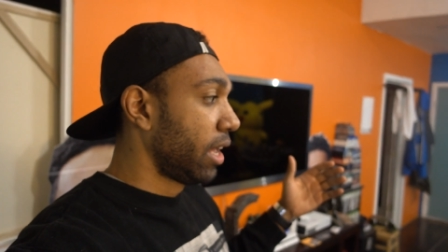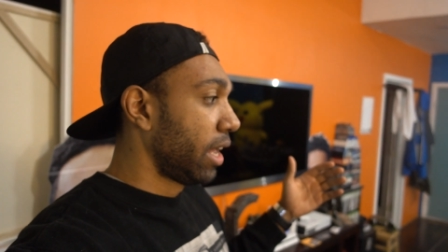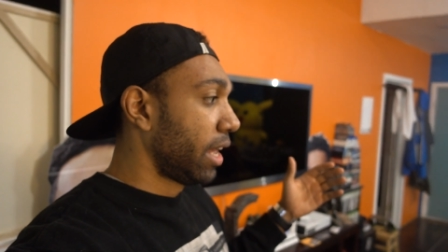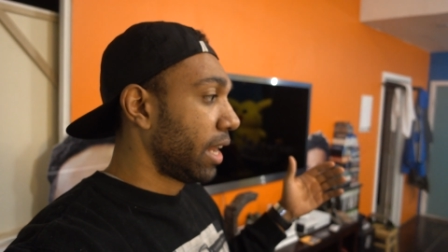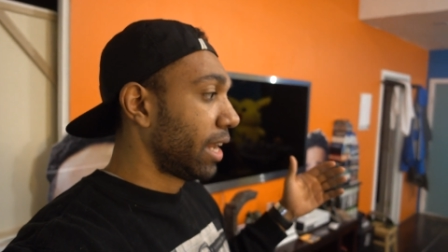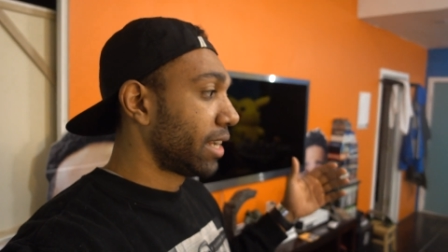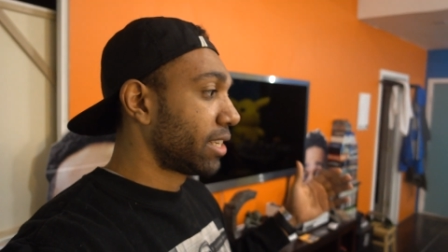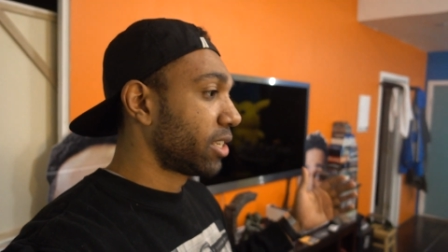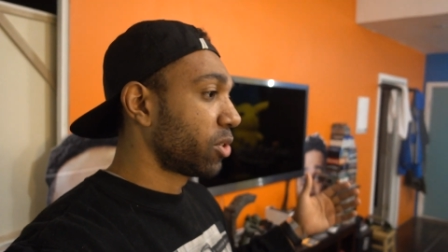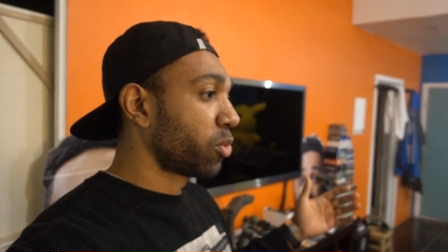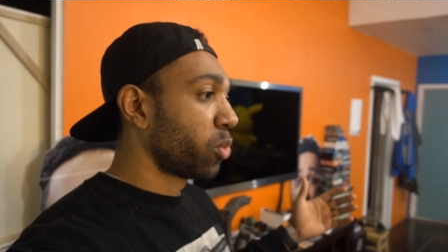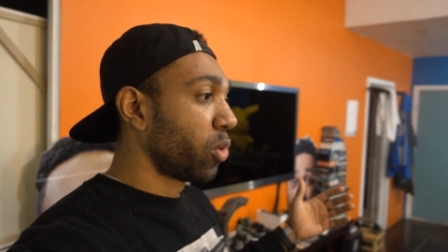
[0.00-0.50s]
And
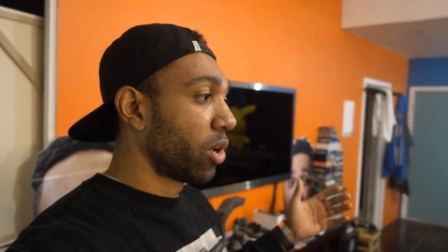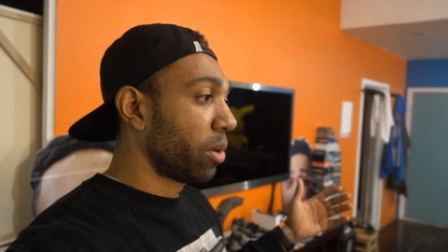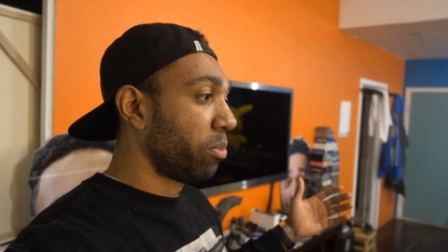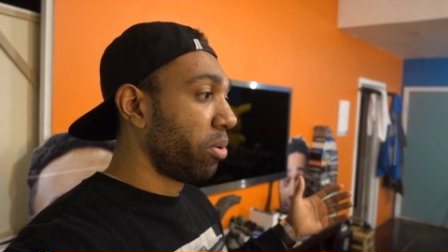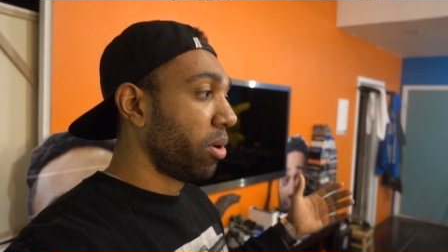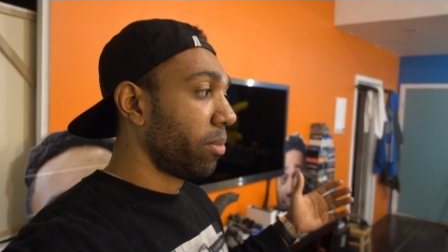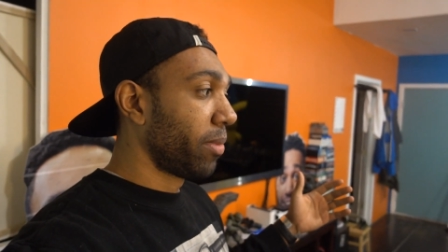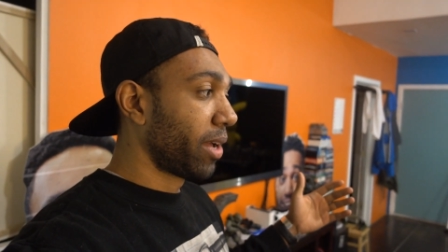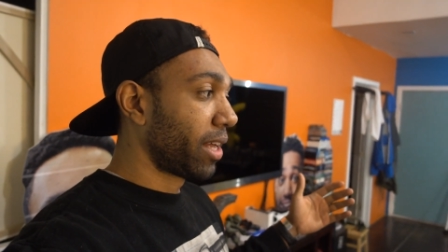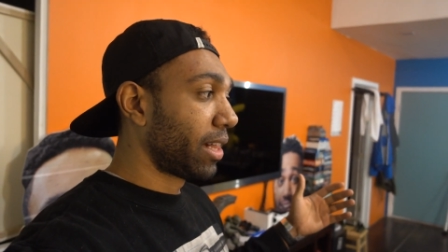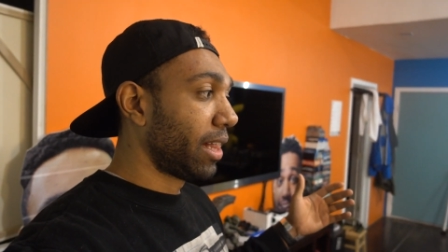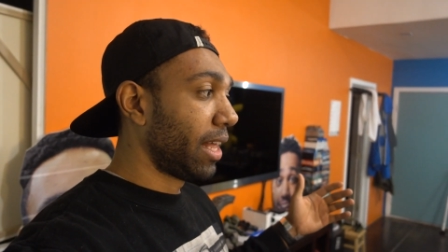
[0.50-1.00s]
I just want to
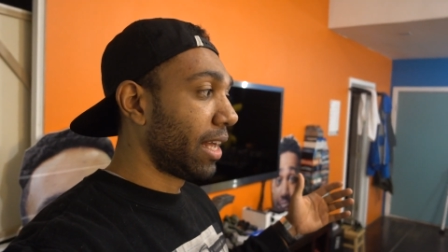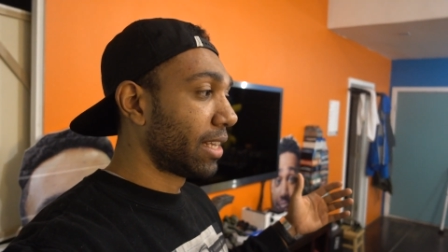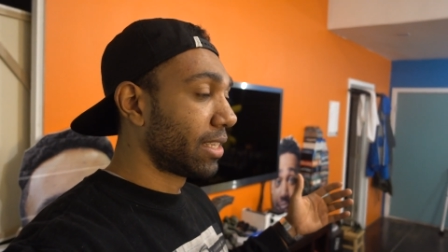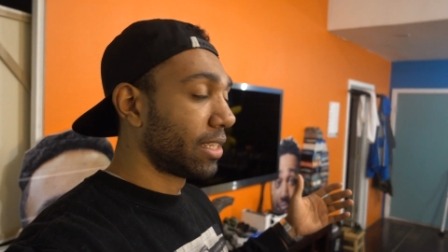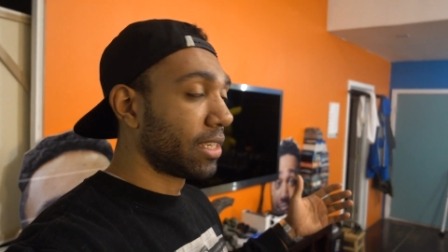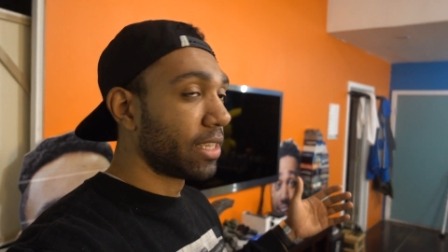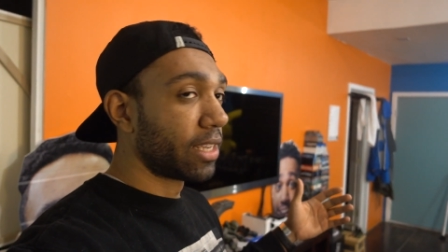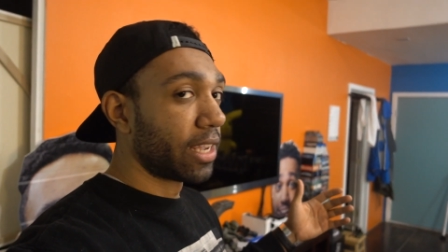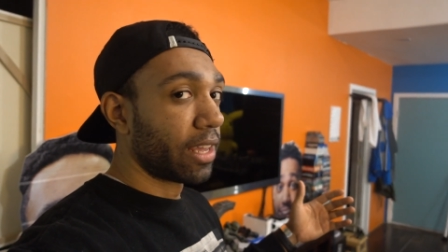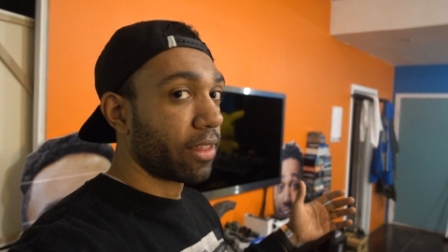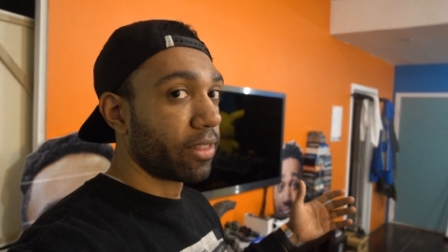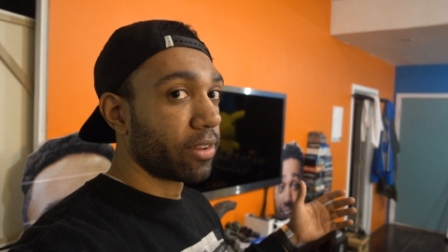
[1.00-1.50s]
put my
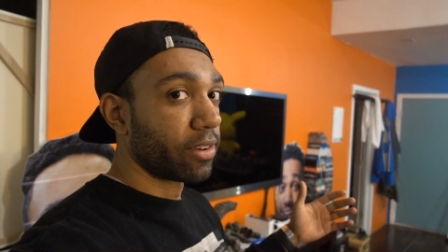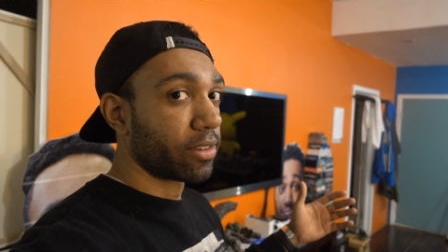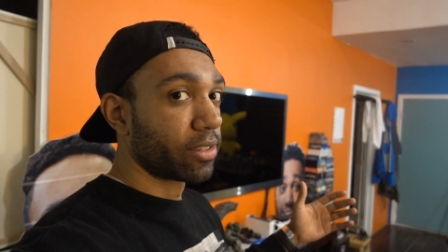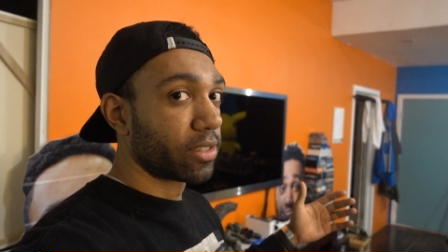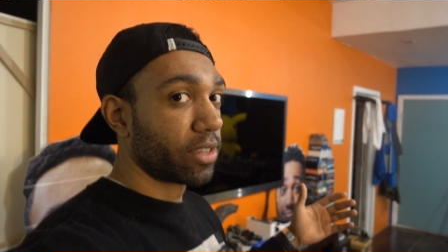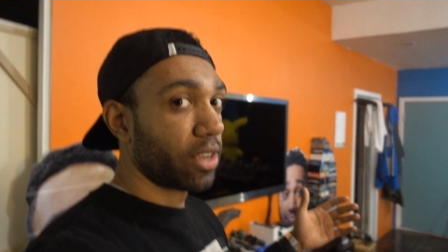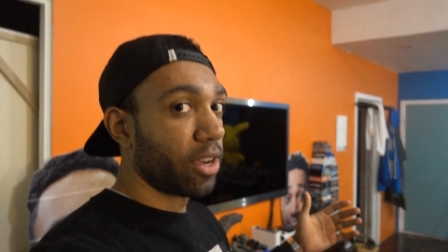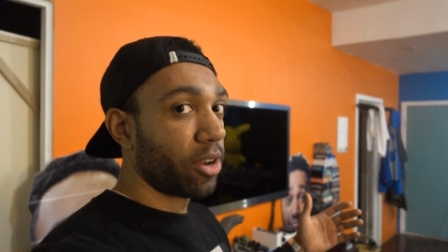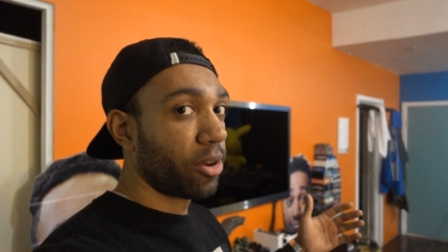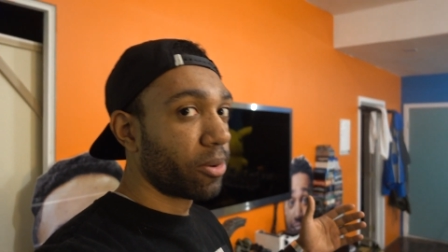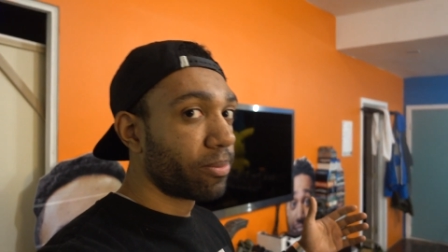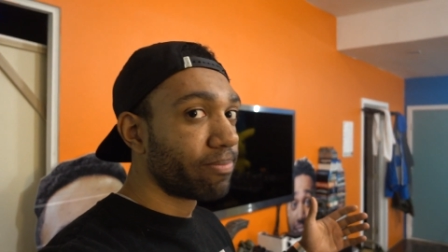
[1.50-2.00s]
closet together,
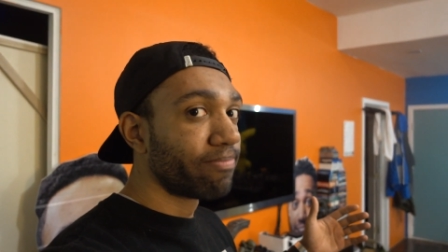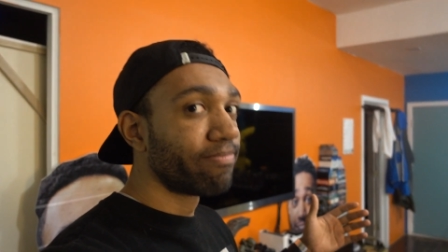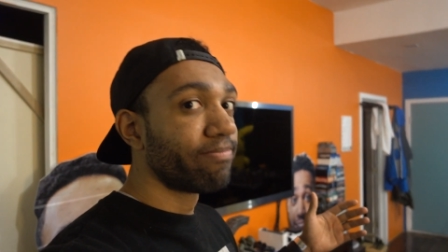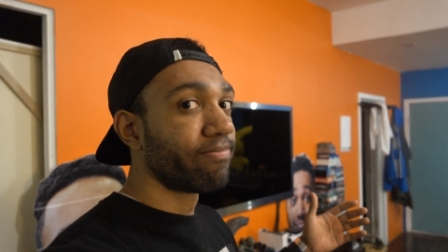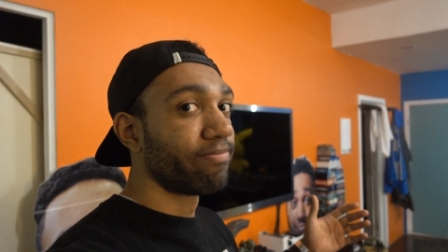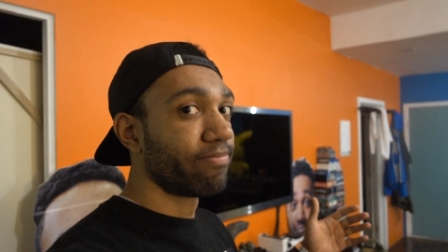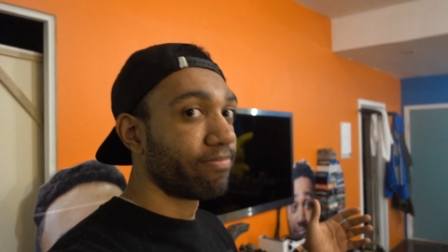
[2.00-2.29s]
so